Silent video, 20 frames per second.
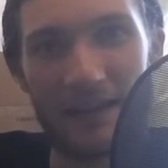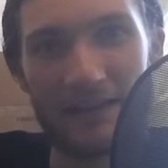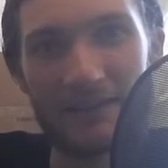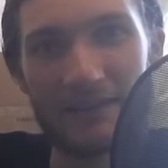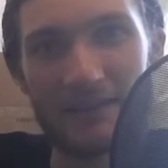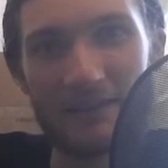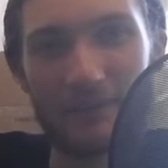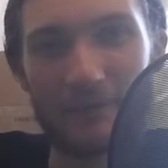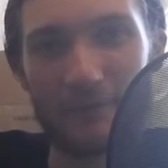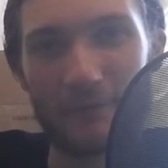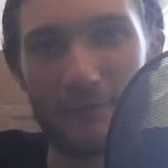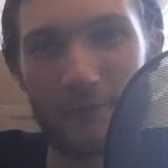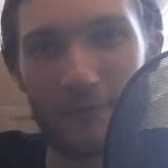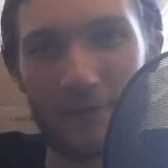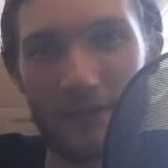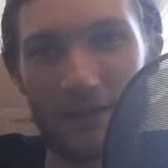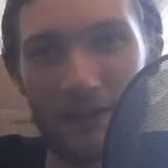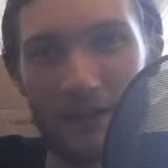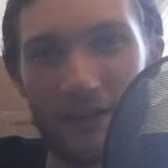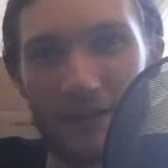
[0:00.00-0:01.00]
for
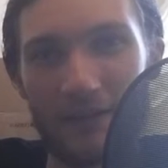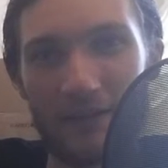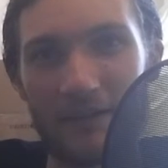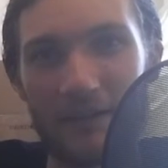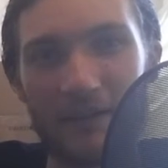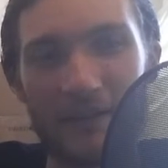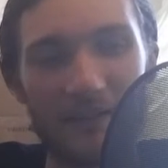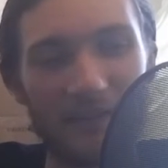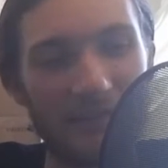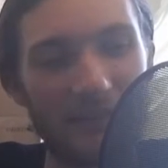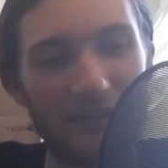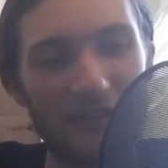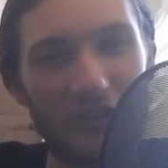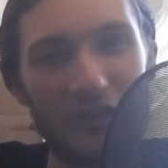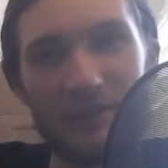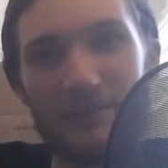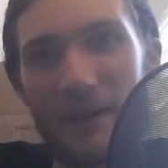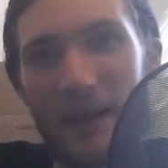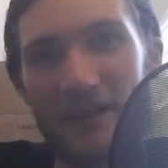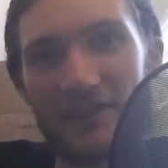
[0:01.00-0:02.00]
CG
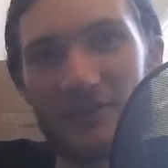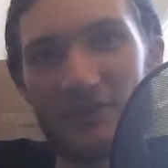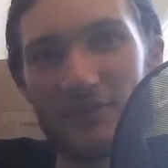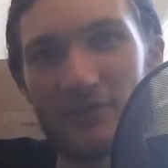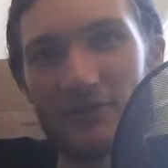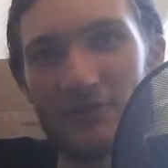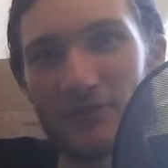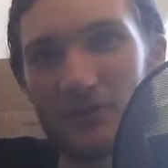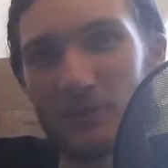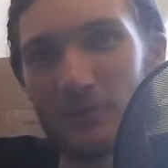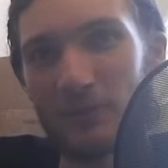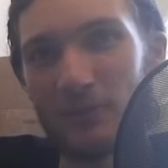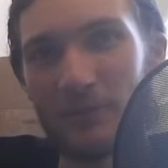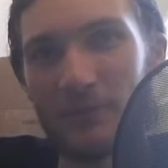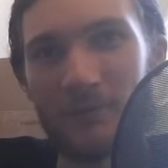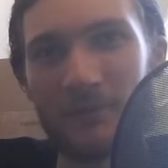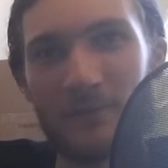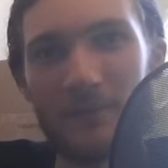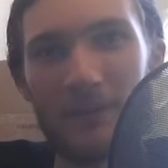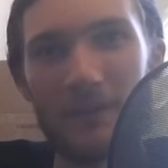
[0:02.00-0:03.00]
Masters School,
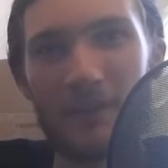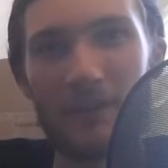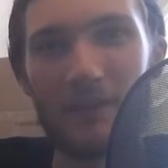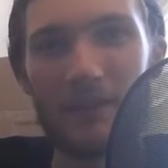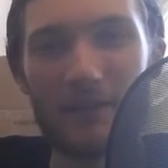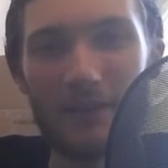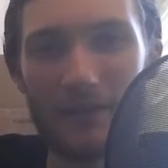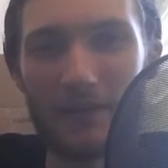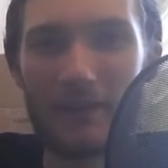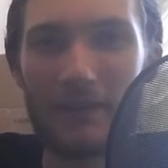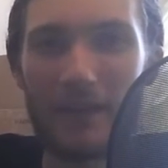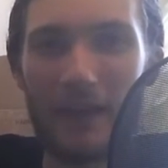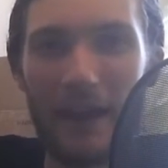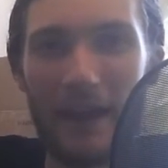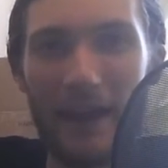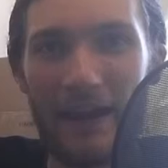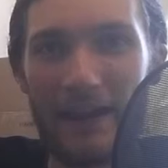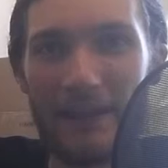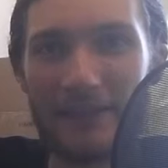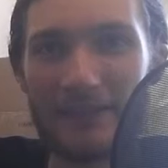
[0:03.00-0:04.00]
and